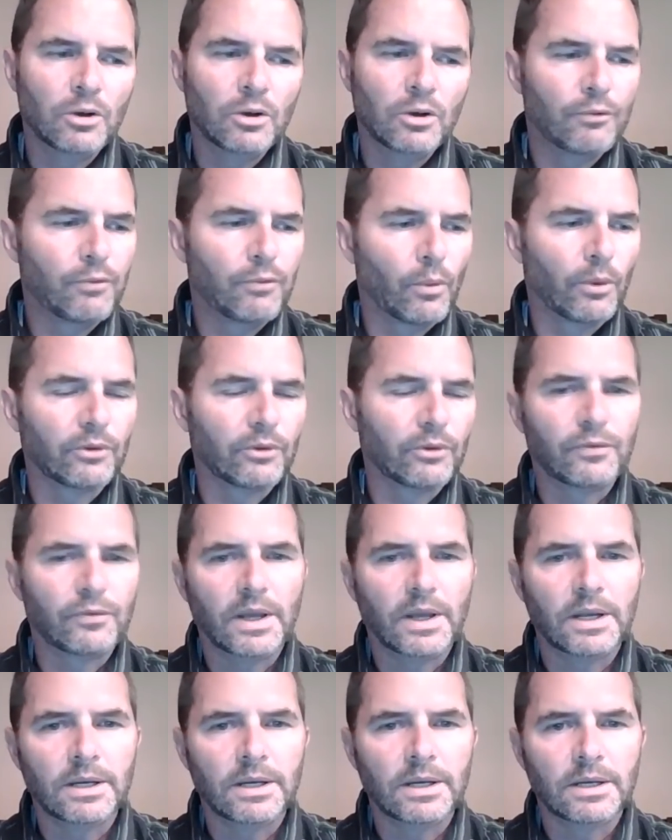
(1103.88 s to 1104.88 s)
Forrest
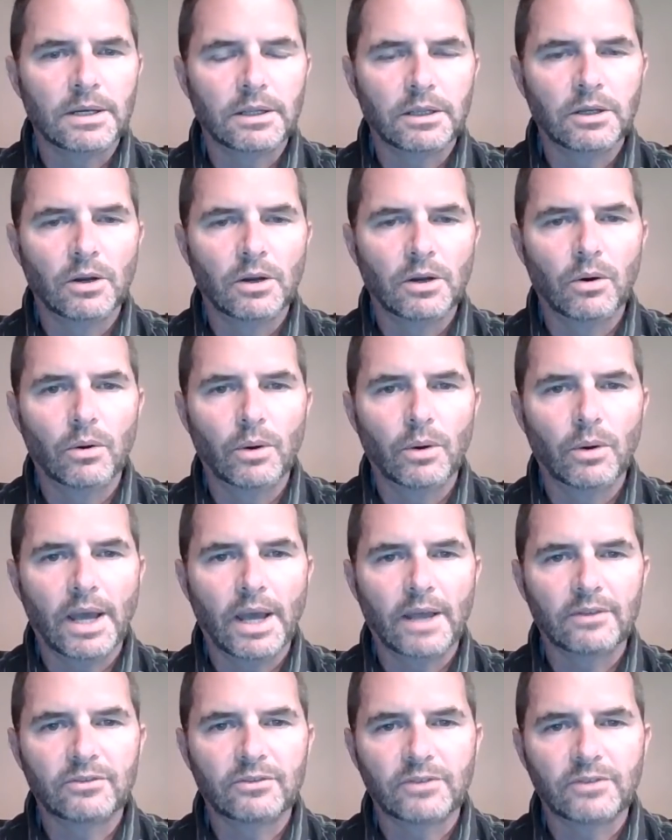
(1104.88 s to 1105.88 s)
Fenn,
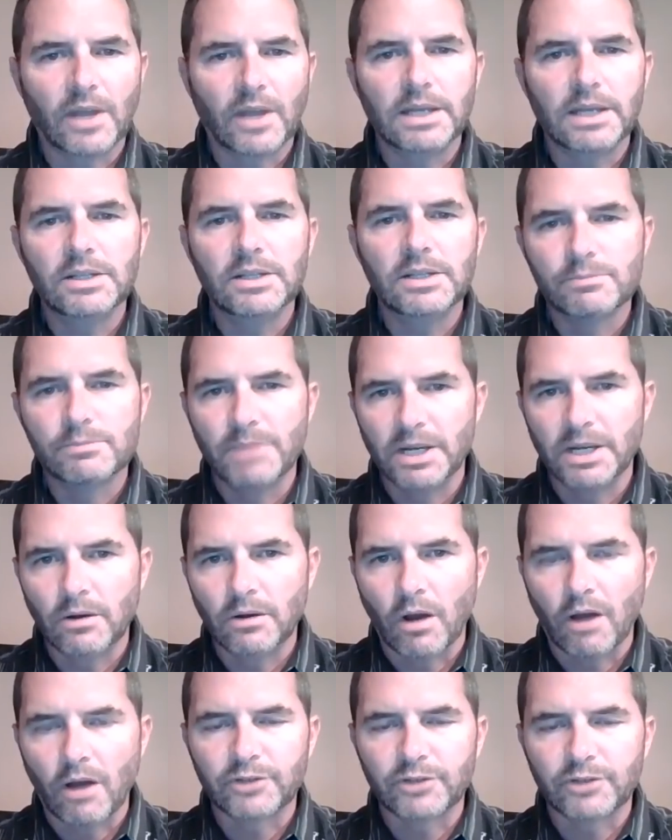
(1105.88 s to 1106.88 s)
has said he's
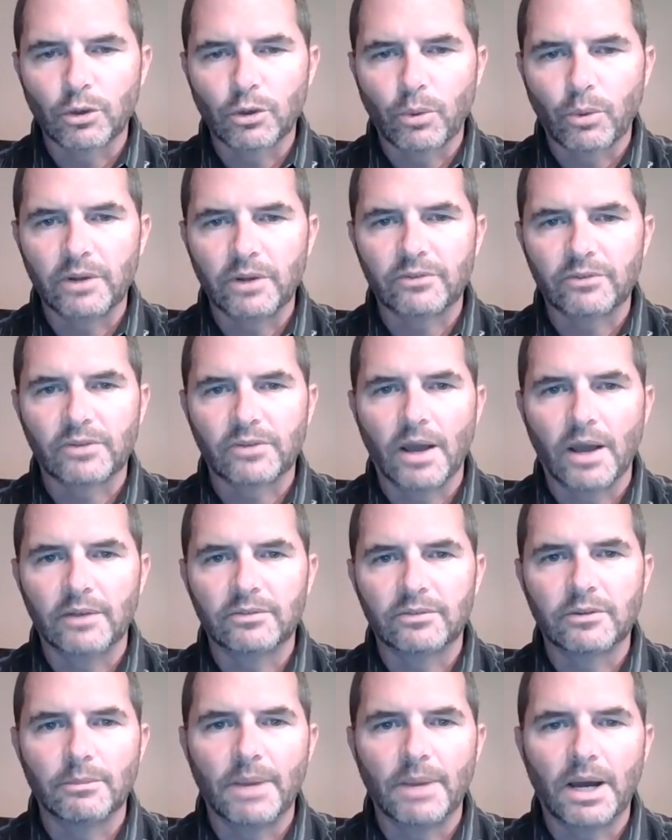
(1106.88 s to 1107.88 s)
been often
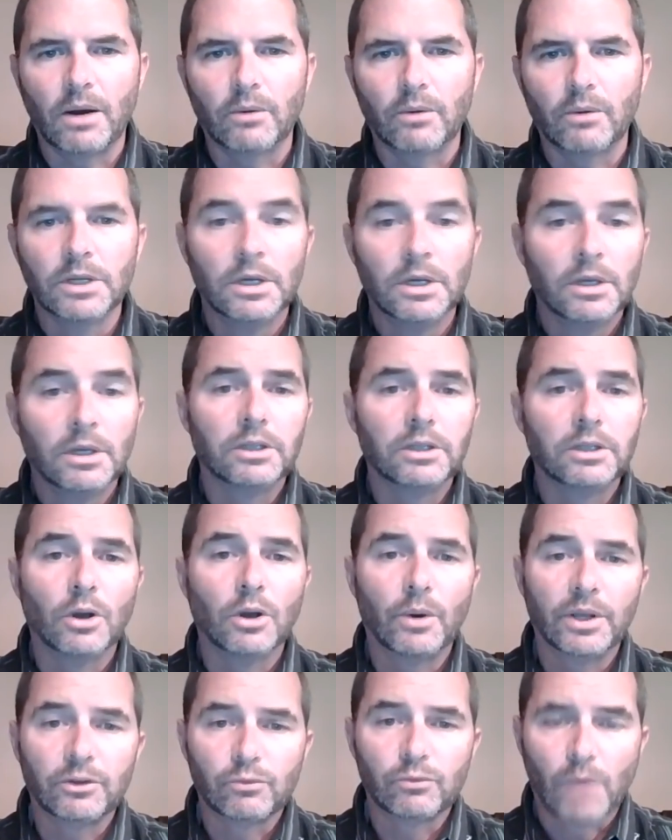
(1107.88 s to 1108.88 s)
criticized about,
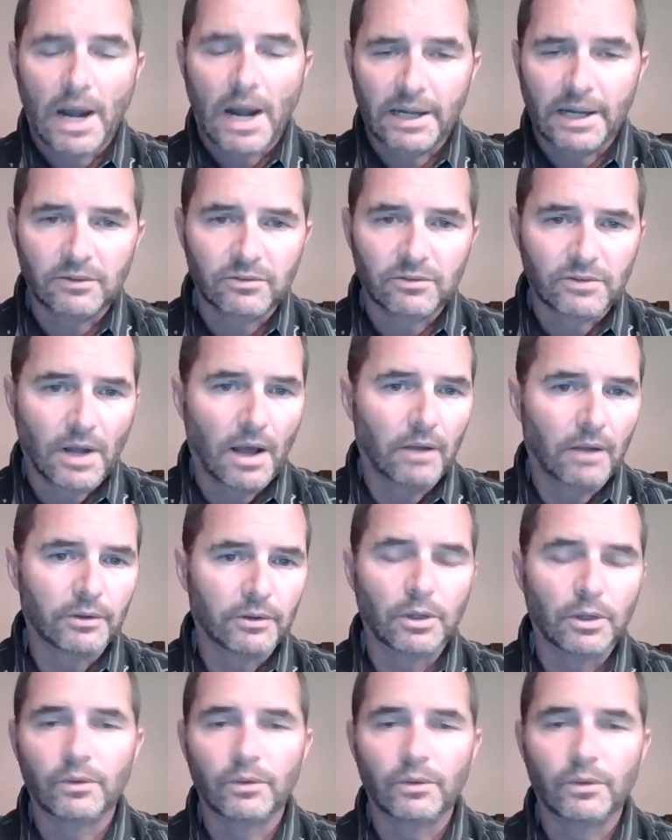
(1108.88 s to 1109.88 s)
his writing style,
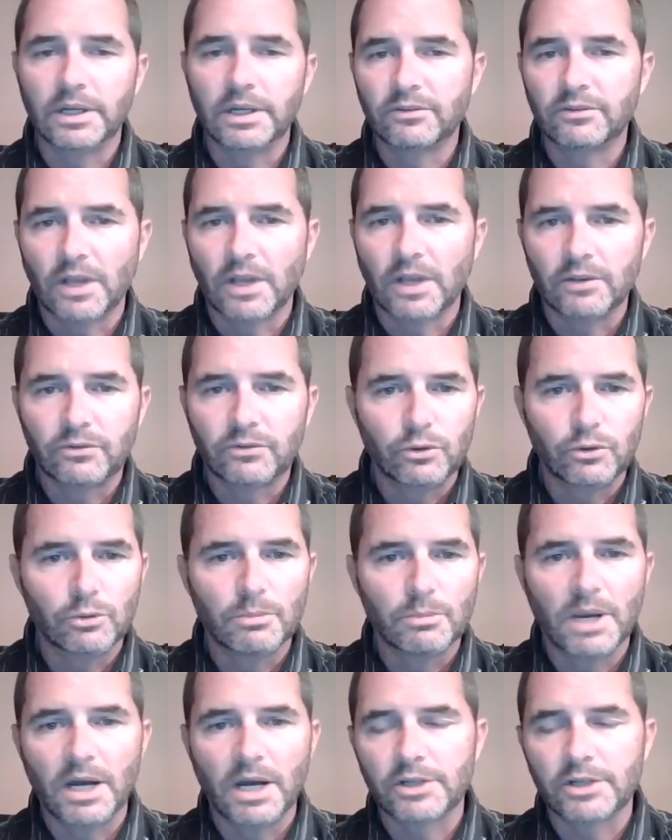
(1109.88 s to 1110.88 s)
that he says too
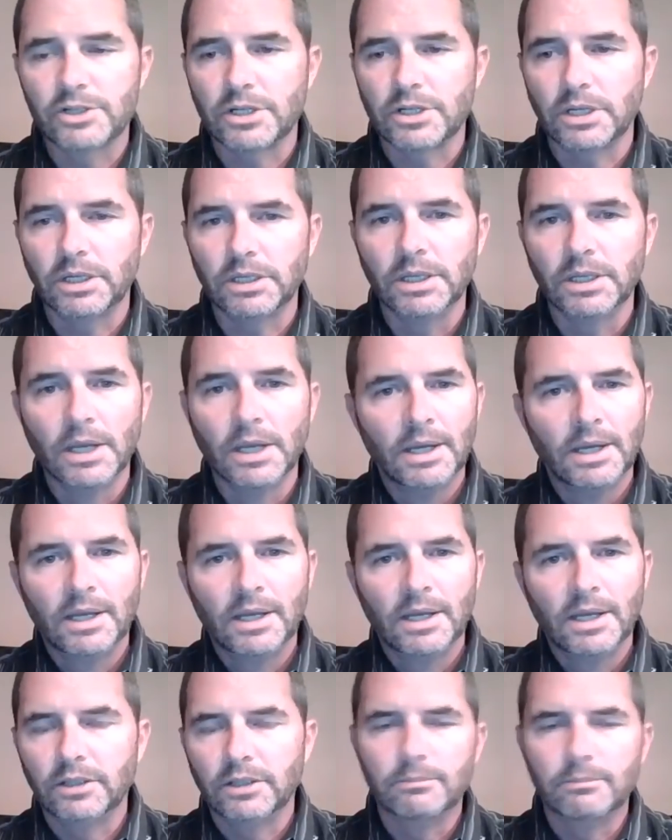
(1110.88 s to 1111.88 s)
much. He
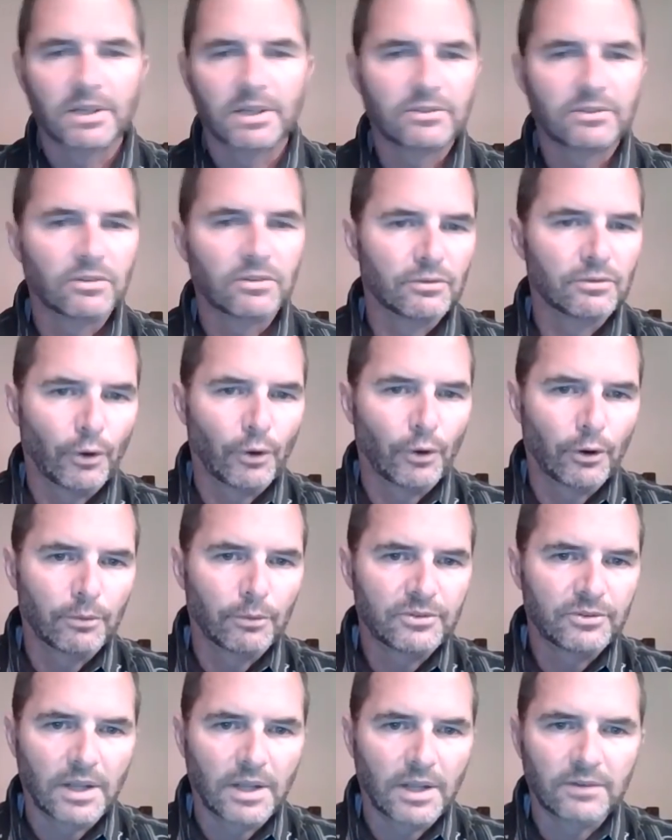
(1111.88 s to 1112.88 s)
mixes
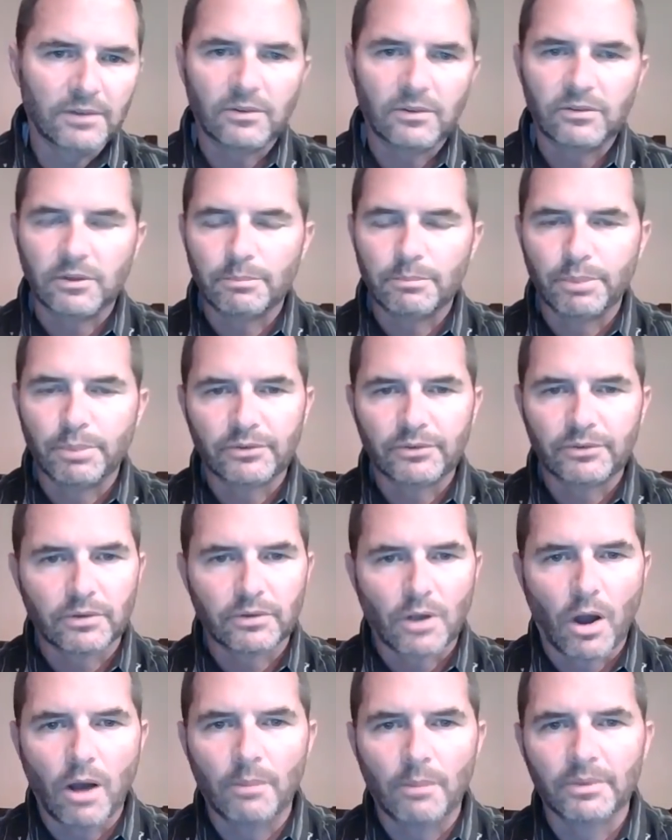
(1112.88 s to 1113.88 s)
verbs, tenses, he puts
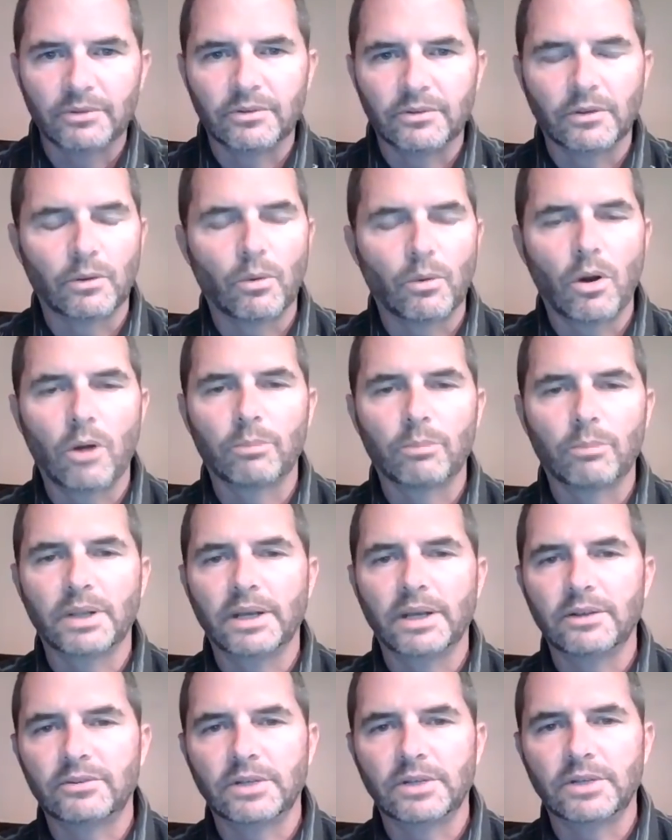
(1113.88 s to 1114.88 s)
commas in the wrong
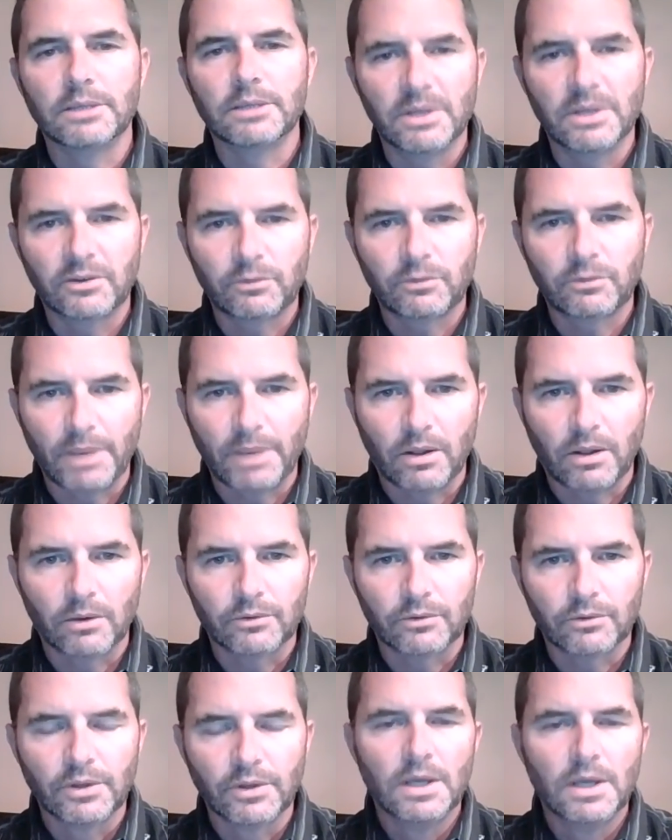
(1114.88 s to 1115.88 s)
place, and he
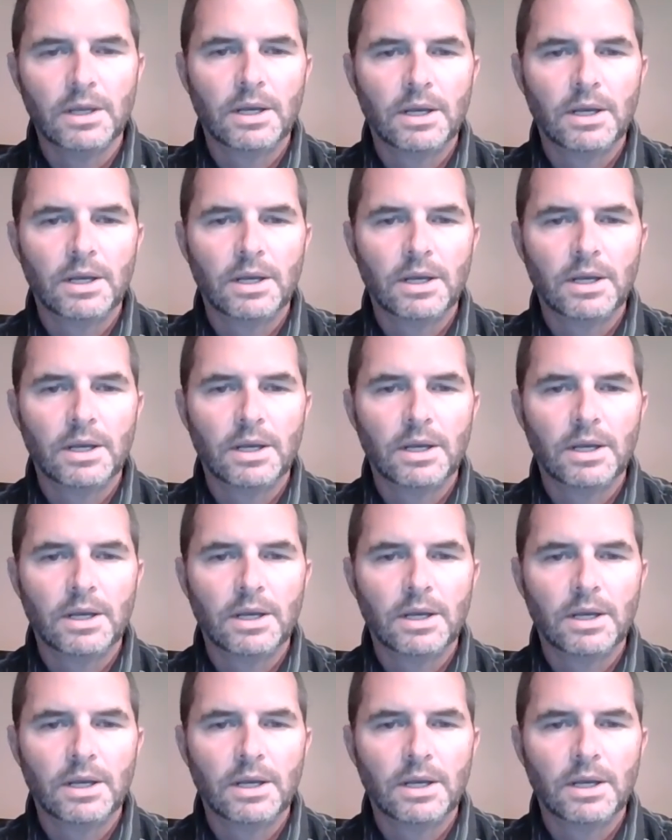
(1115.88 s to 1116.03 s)
misspells.